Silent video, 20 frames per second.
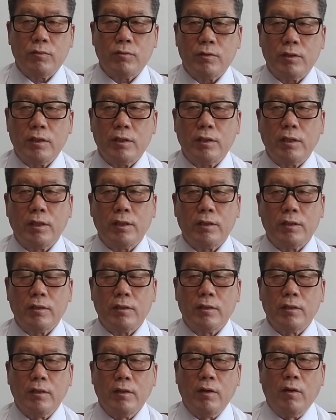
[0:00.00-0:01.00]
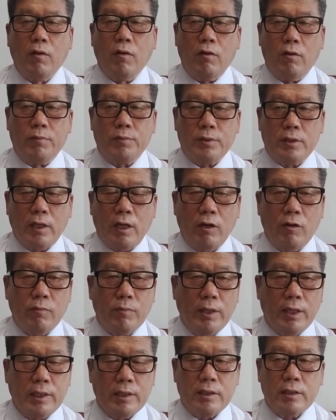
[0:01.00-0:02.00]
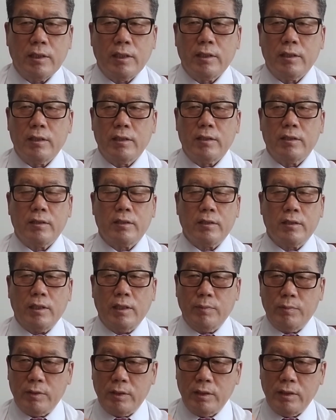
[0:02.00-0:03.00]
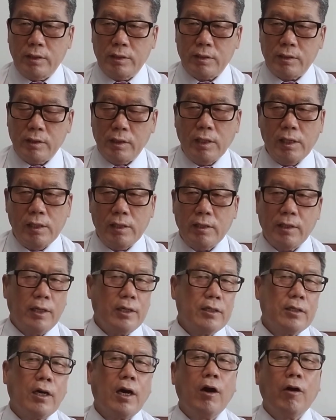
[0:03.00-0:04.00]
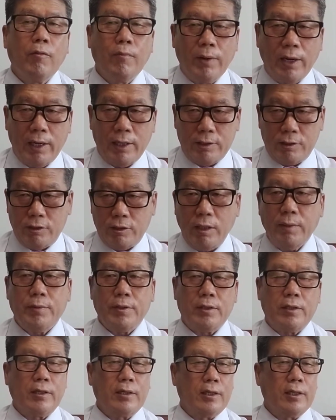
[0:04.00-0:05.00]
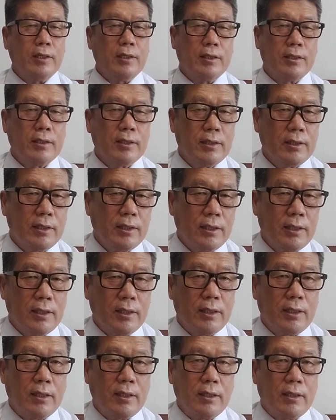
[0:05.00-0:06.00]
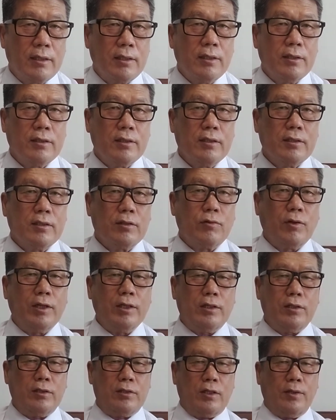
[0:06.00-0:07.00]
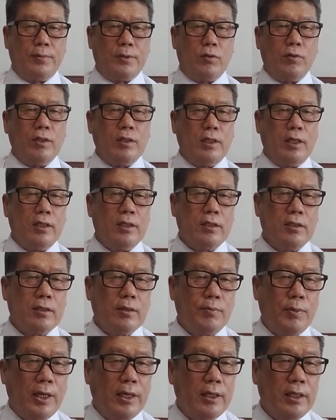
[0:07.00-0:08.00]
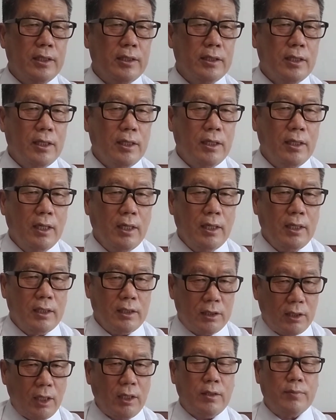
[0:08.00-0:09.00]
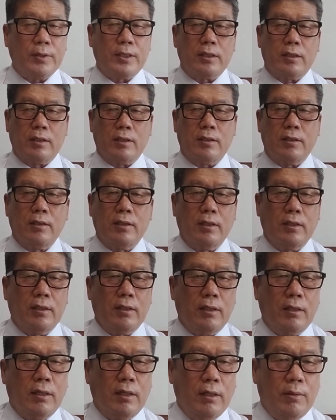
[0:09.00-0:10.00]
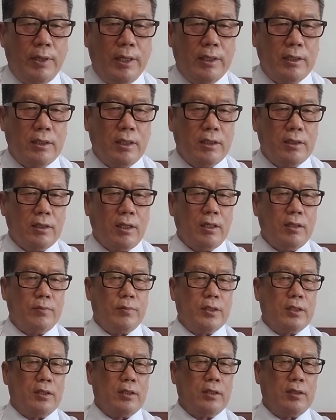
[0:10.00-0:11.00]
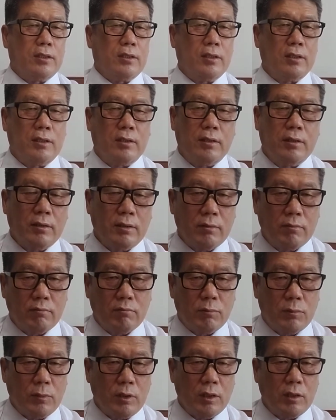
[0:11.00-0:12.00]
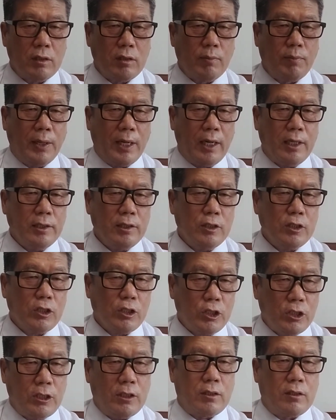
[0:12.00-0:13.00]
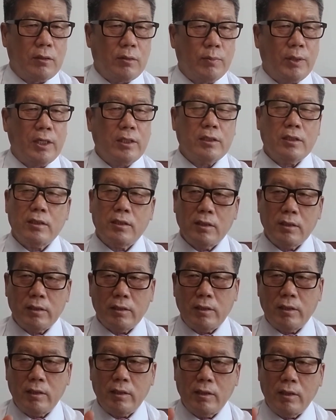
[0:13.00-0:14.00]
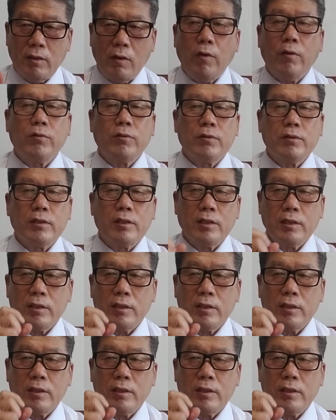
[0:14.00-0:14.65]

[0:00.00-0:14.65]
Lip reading: return of the how much, and every year's yield rate how much, everything. This is 27. 28 is a financial statement. Financial statement is the balance sheet. Balance sheet is old